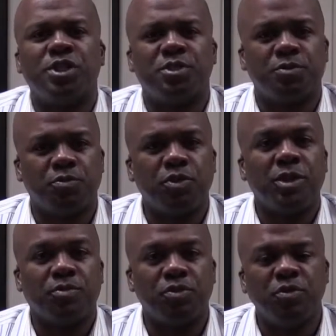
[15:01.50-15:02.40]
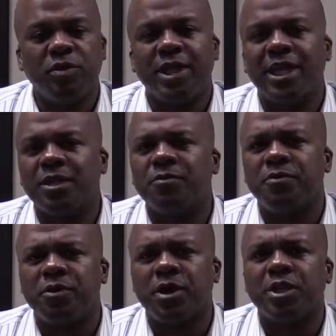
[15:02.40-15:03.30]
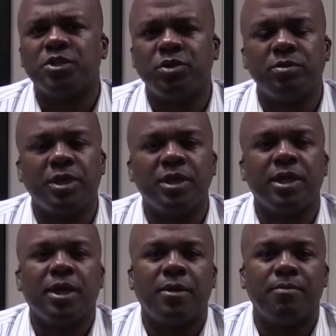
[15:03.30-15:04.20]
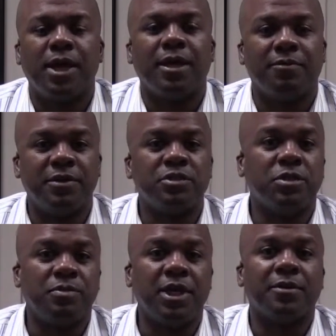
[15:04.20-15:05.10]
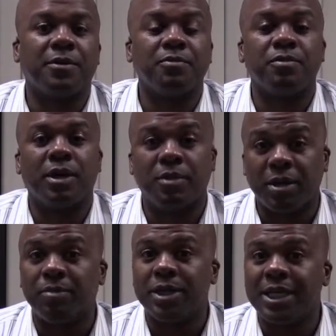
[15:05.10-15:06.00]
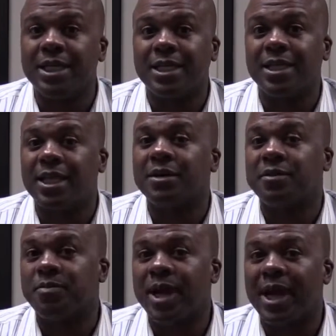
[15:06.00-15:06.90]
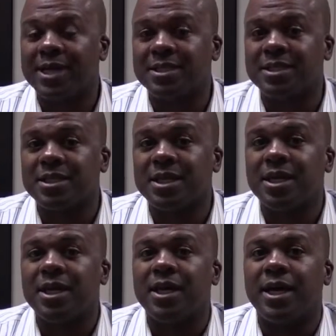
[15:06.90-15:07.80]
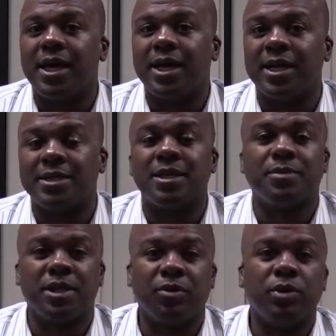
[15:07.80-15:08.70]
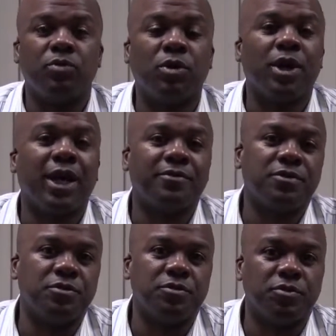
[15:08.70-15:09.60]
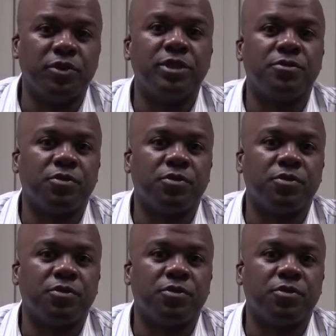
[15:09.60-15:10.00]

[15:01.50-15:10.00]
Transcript: is really proving that interferon treatment may eventually be a, a complete thing of the past and something that we won't have to reach